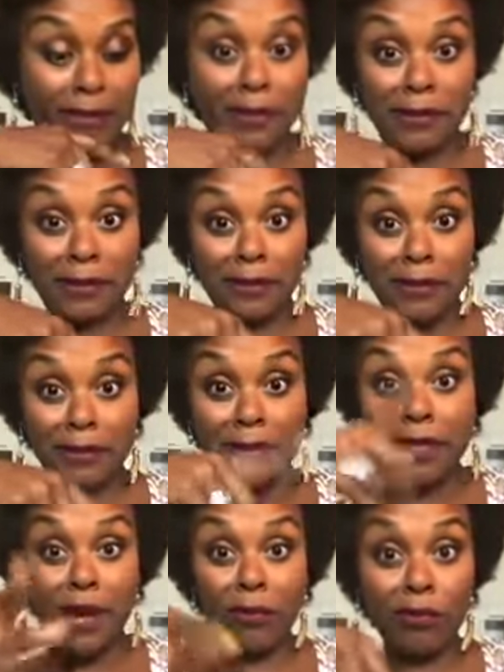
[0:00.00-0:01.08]
y'all
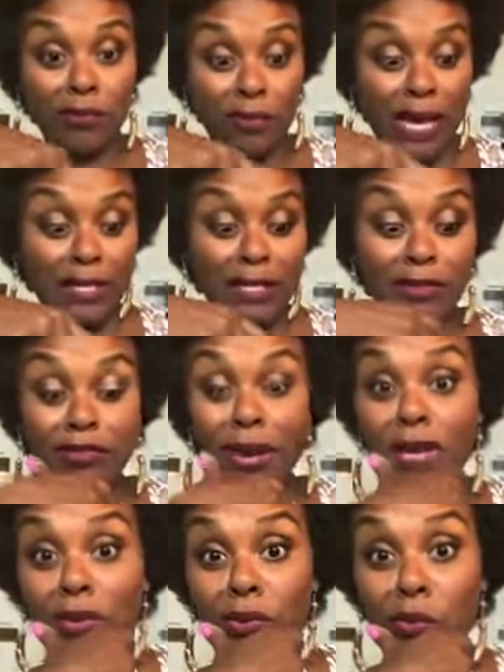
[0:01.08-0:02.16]
got to try your little
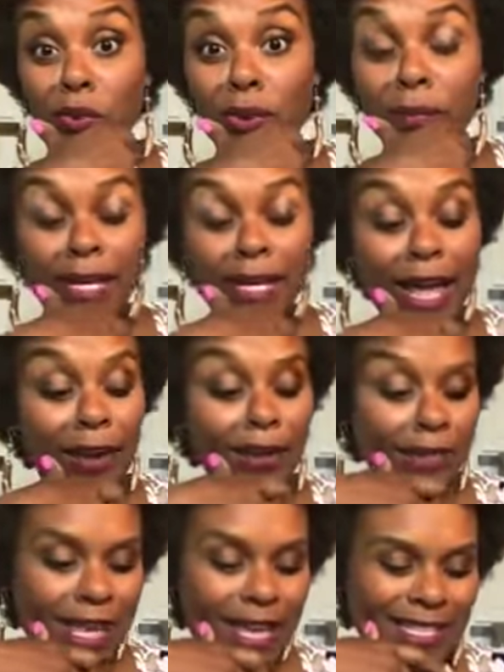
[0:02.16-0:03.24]
watermelon out and things.
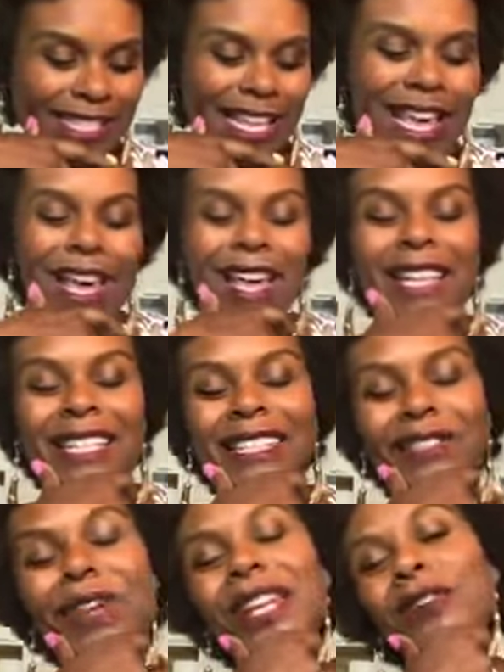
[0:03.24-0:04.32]
So anywho,